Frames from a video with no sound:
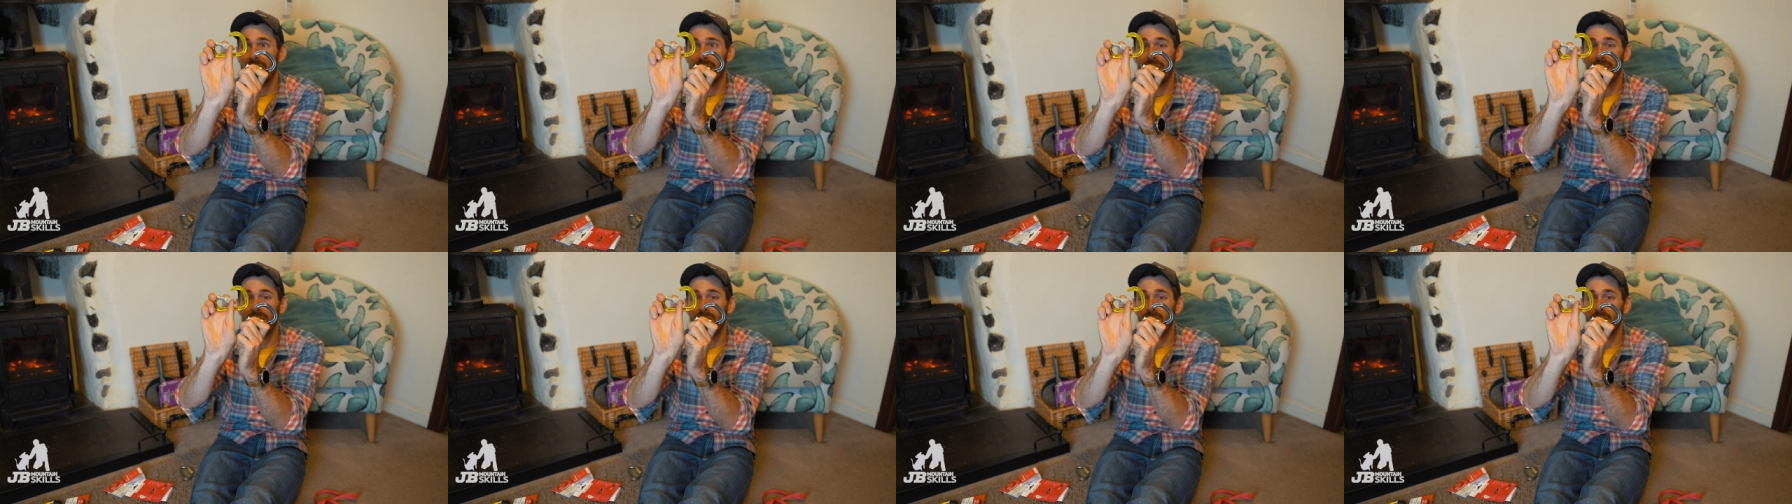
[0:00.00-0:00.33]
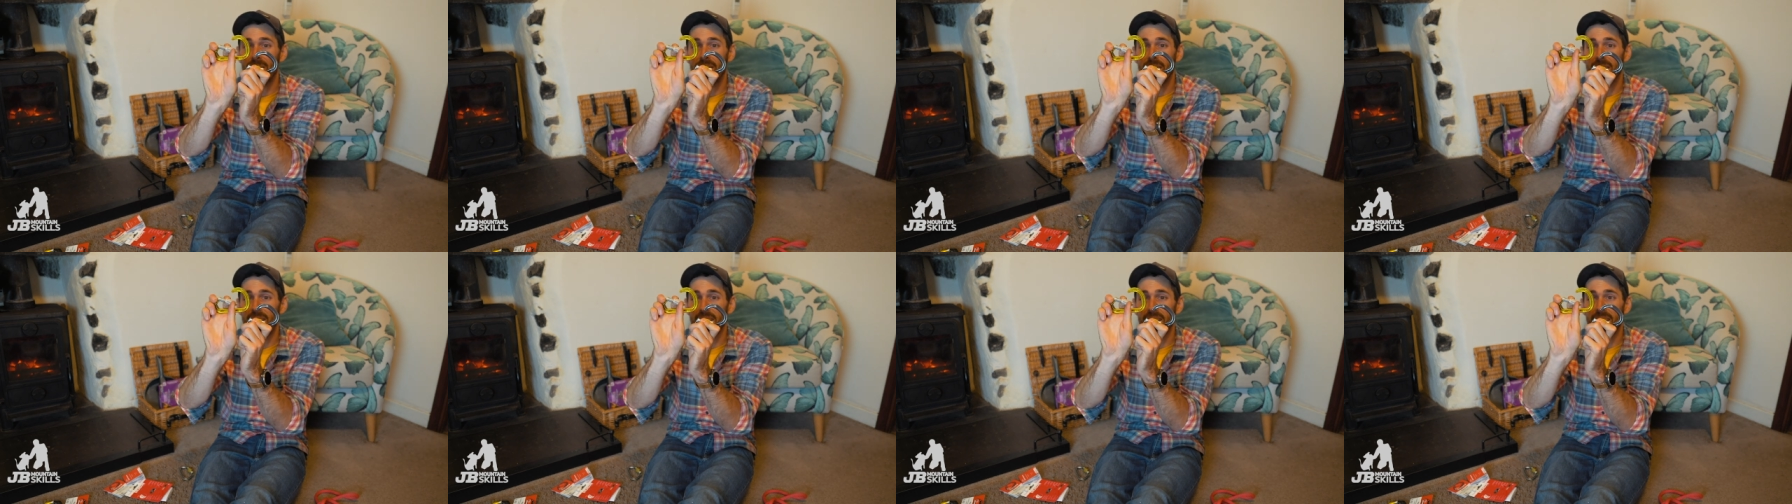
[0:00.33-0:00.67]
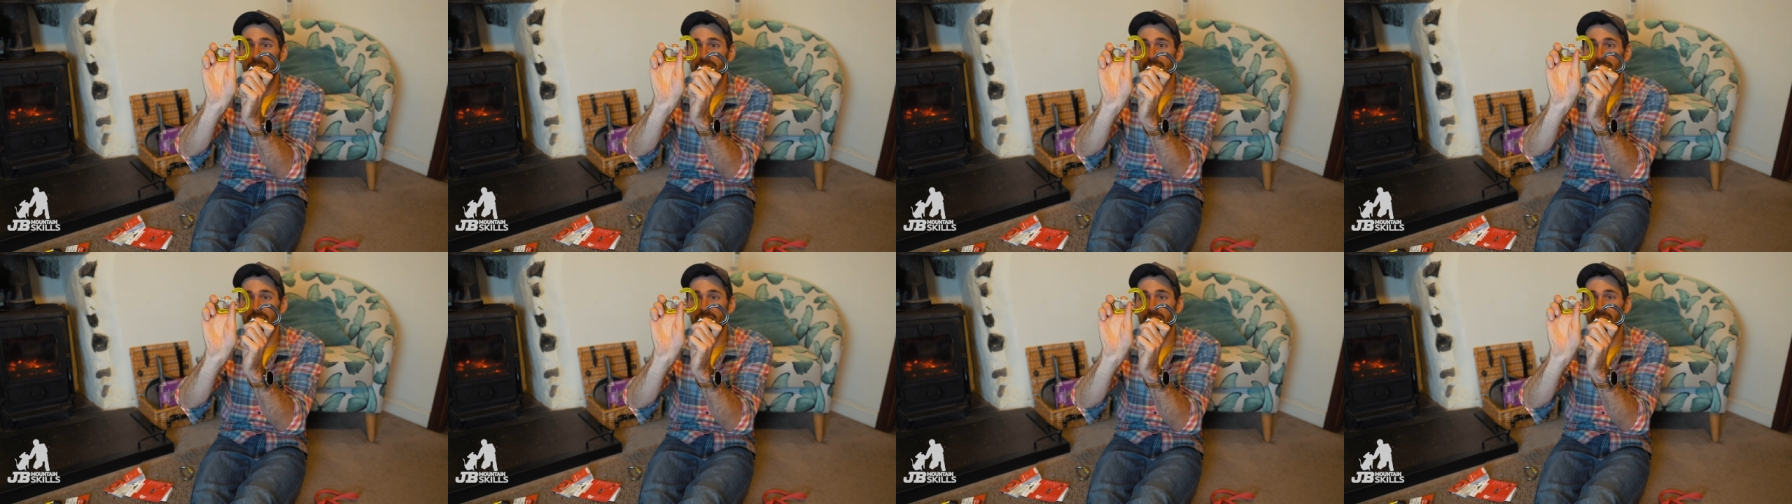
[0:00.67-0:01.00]
It really
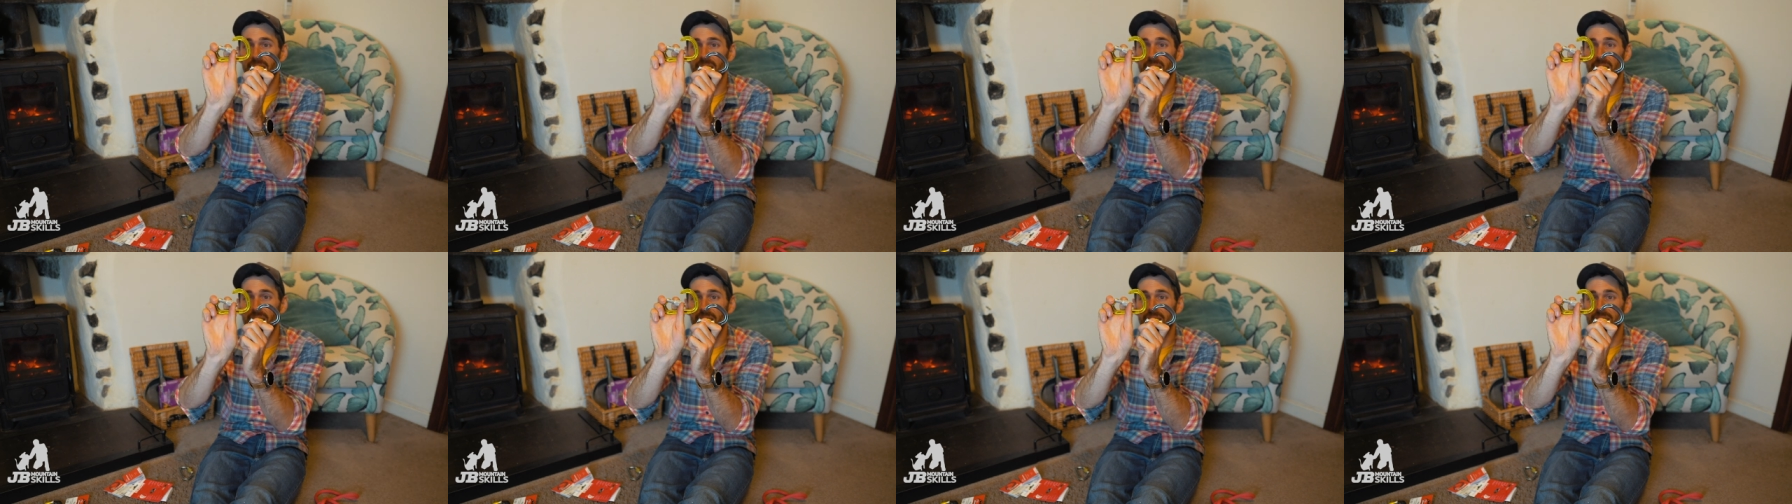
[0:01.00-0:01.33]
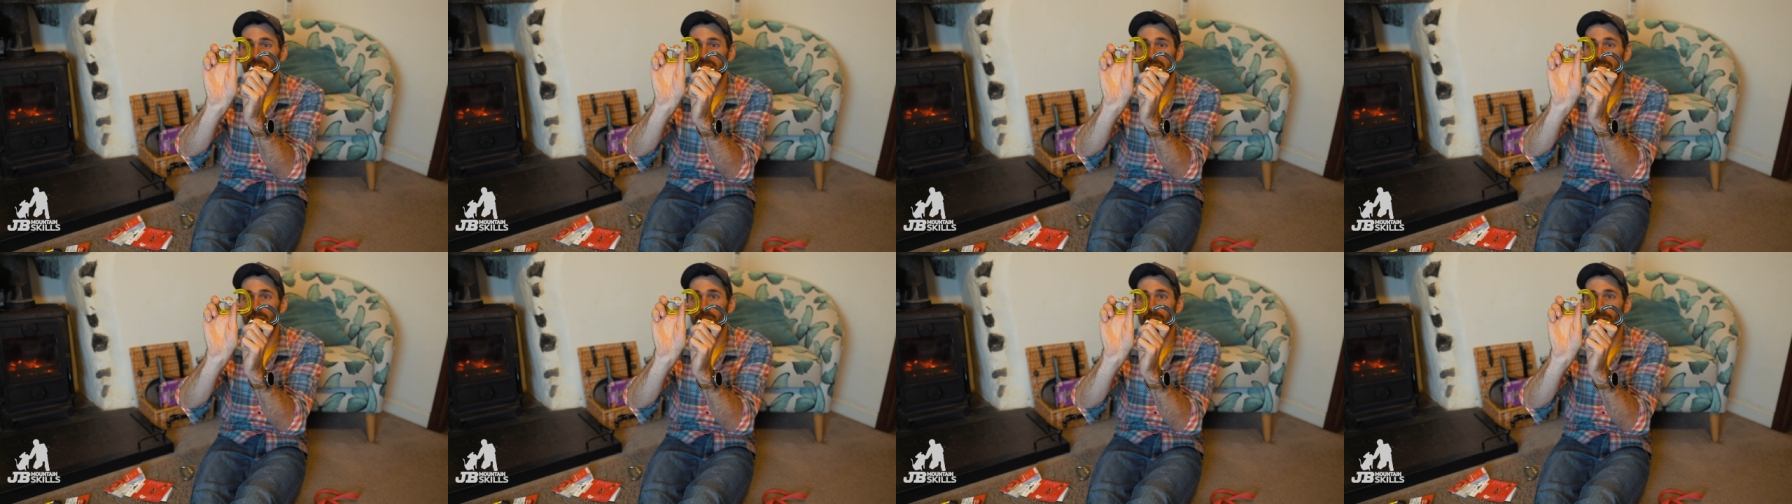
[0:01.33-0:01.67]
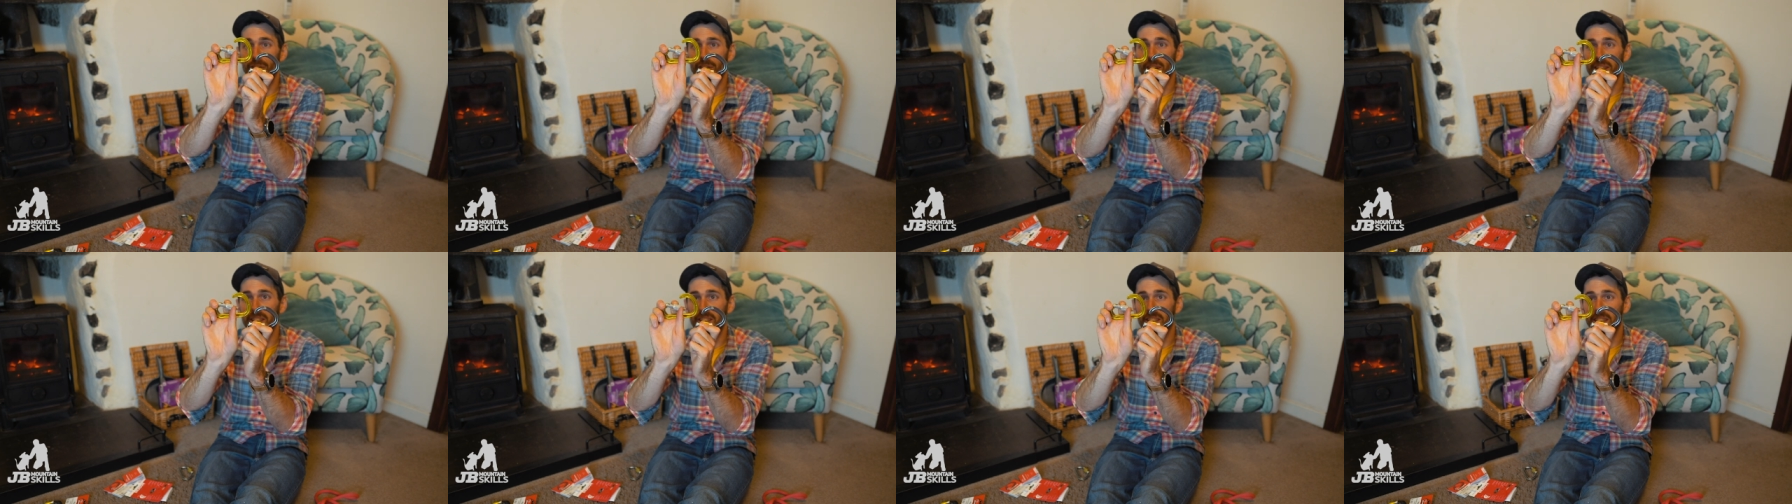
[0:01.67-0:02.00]
is hard to
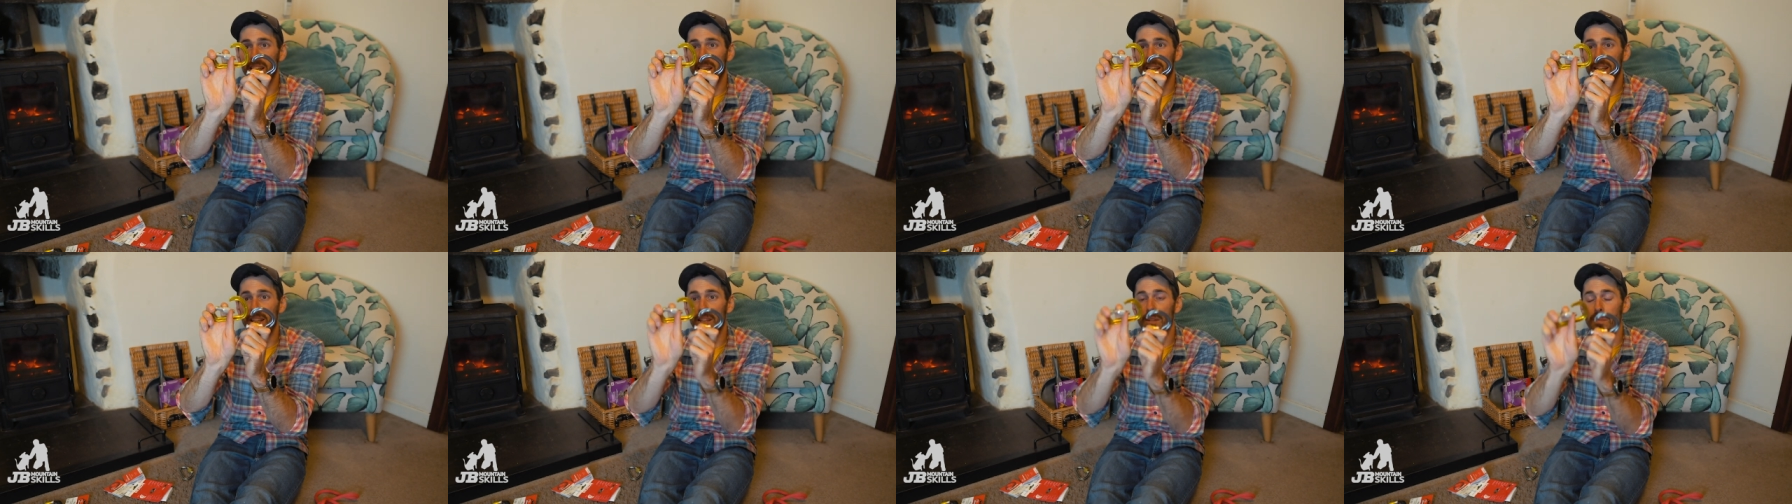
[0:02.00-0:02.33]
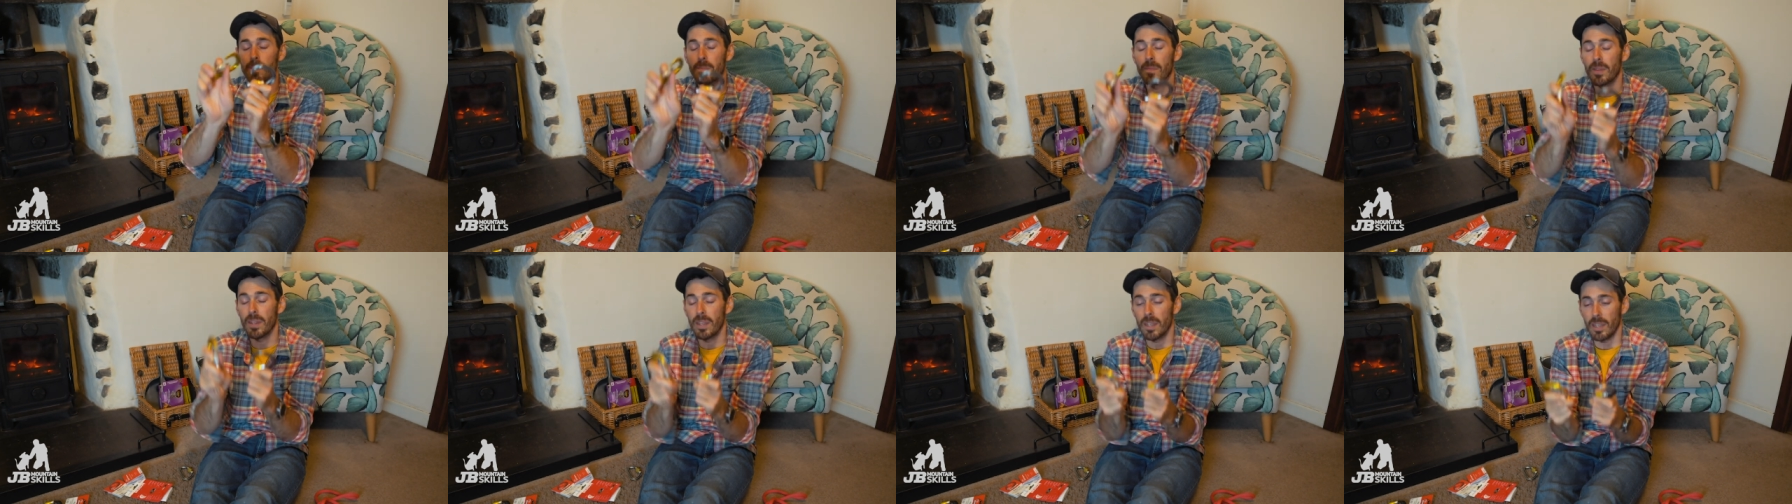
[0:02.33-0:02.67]
differentiate them.